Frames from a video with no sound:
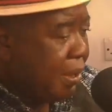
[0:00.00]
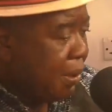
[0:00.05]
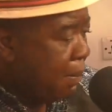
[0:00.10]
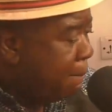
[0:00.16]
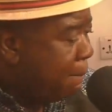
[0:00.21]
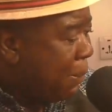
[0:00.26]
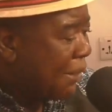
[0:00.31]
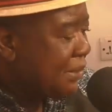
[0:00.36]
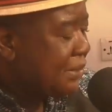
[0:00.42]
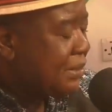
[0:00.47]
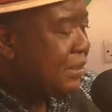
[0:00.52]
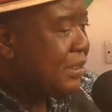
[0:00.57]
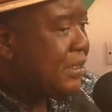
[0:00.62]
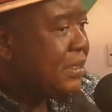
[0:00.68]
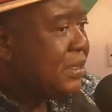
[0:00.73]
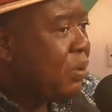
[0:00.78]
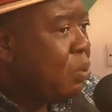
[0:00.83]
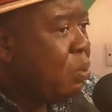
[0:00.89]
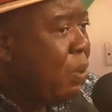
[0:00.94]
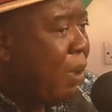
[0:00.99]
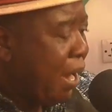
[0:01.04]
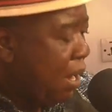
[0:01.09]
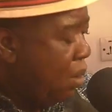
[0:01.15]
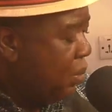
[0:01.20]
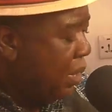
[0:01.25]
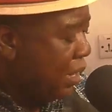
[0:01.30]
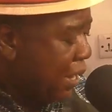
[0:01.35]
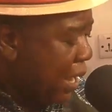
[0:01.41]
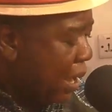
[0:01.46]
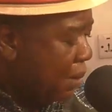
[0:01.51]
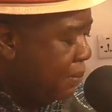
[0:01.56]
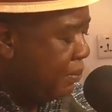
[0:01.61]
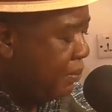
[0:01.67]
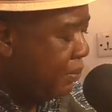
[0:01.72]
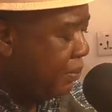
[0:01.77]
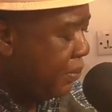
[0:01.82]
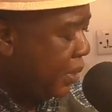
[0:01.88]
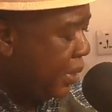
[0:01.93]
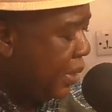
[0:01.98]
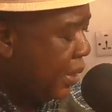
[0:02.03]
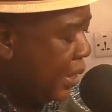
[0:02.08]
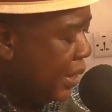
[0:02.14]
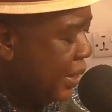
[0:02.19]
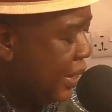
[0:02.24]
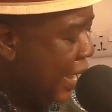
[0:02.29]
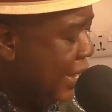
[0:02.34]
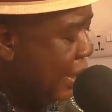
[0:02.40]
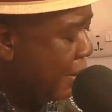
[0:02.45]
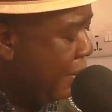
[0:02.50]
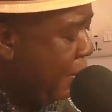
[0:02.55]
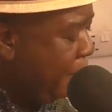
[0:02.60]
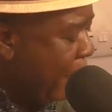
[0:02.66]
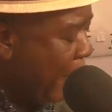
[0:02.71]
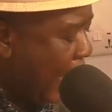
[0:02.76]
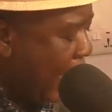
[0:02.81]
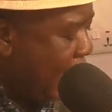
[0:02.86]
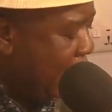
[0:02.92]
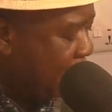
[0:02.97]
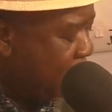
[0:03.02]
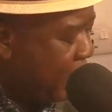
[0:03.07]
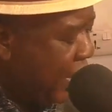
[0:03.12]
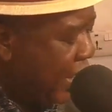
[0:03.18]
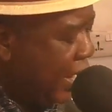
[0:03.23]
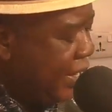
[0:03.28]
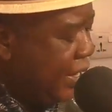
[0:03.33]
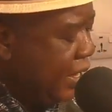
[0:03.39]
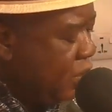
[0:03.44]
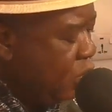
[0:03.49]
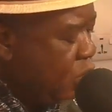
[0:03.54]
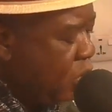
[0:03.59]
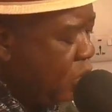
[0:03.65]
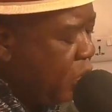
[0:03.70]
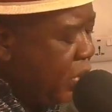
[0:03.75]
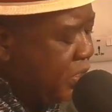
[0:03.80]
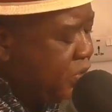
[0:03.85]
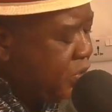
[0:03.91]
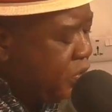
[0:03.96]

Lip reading: but when we come na nyame pa it me edin kunu which is